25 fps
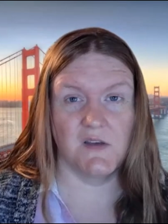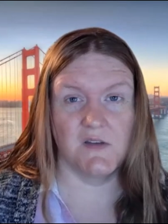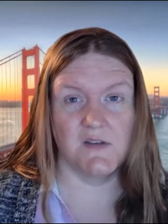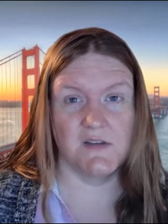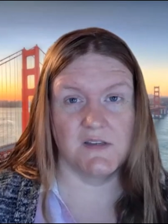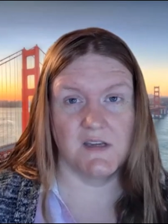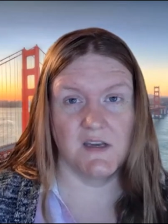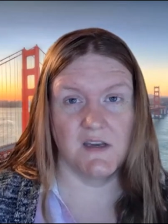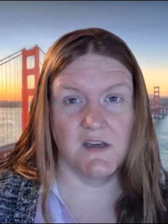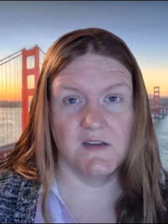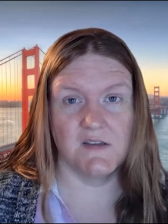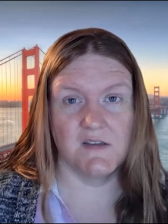
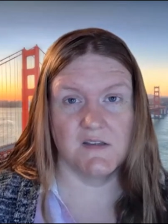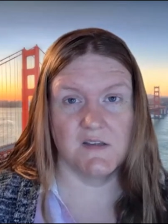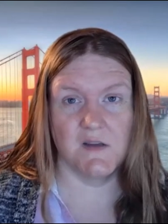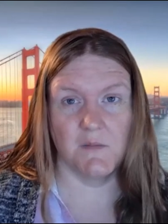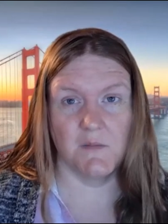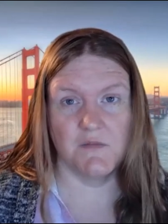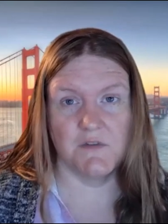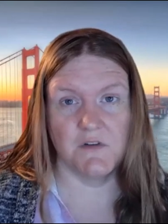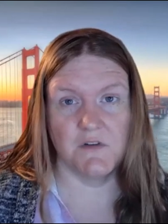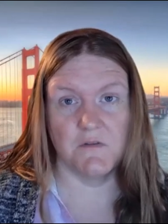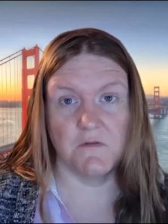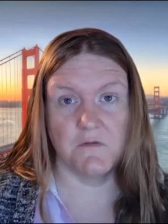Celsius
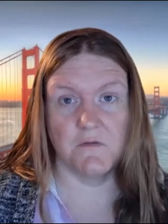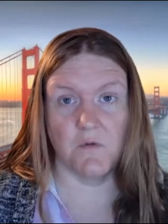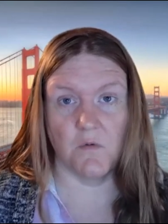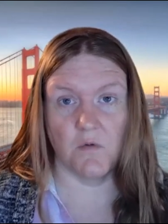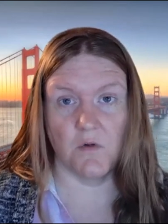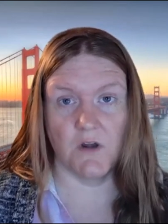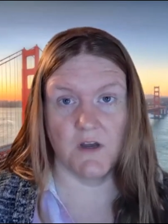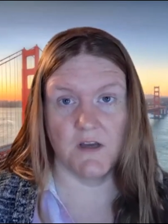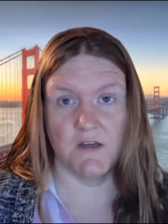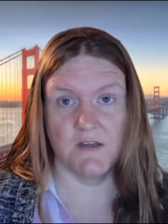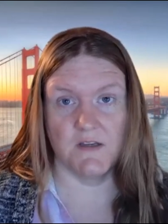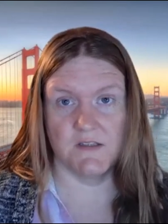up to
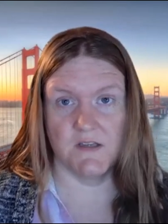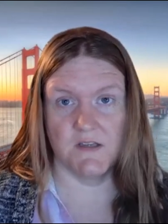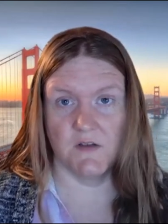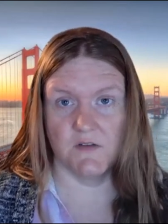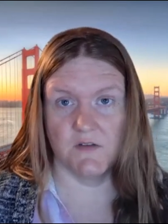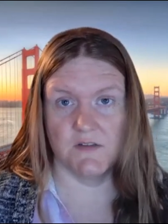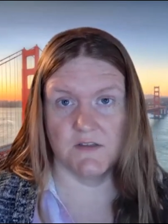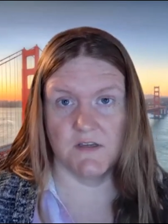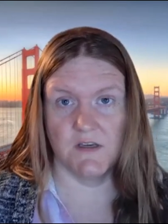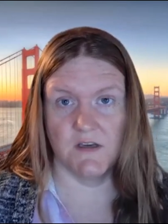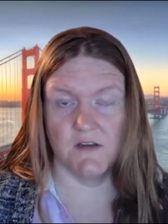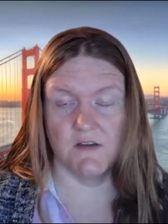40
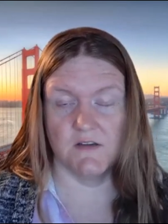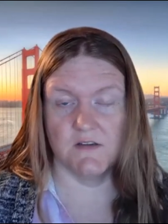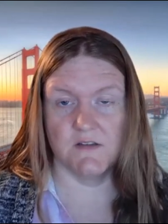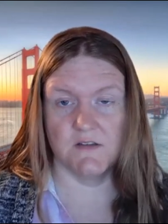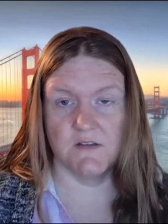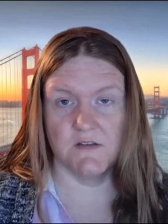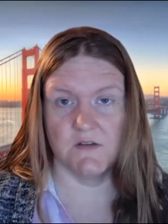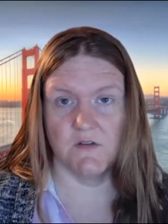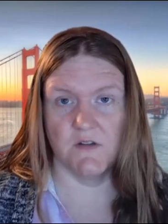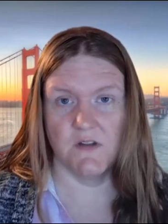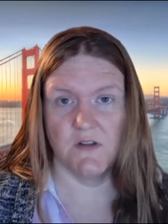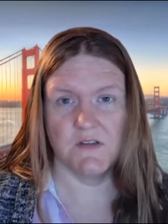
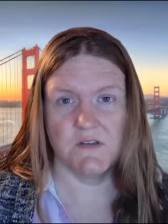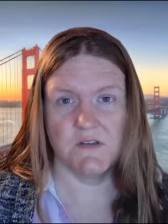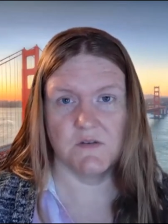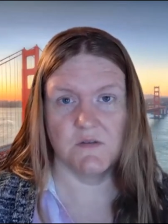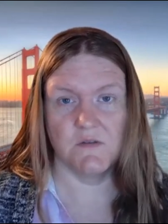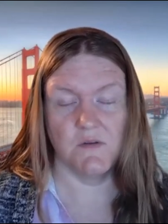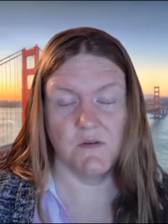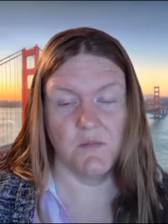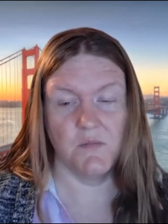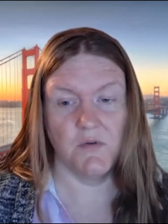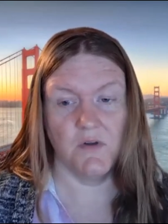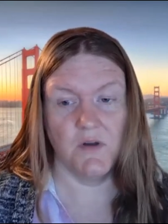Celsius. So
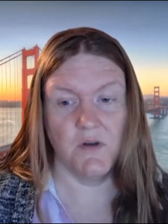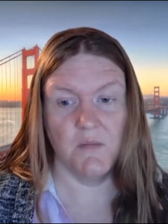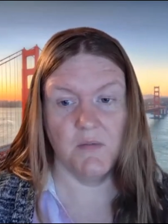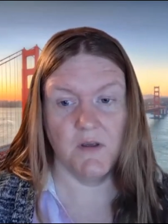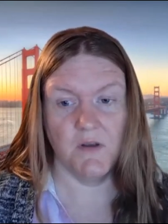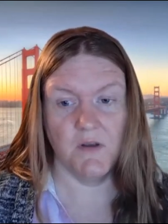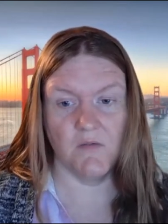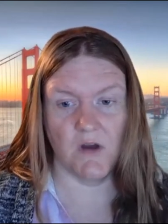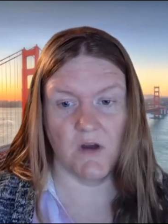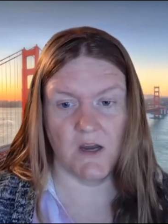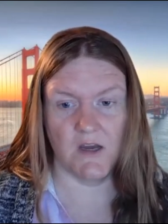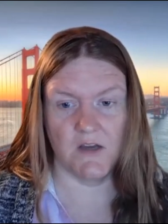that's a pretty
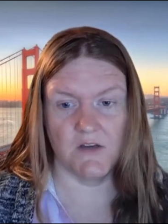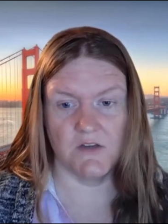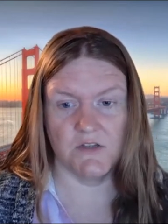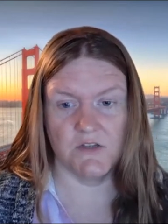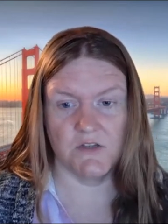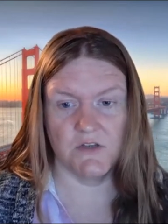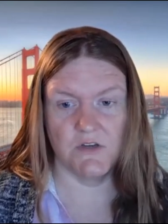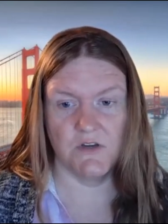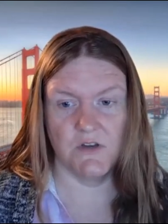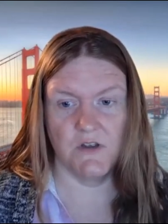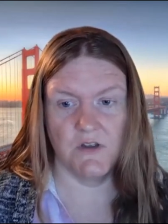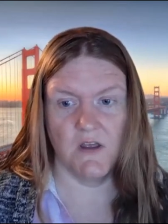big
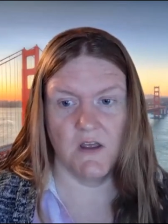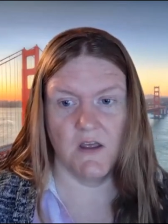range.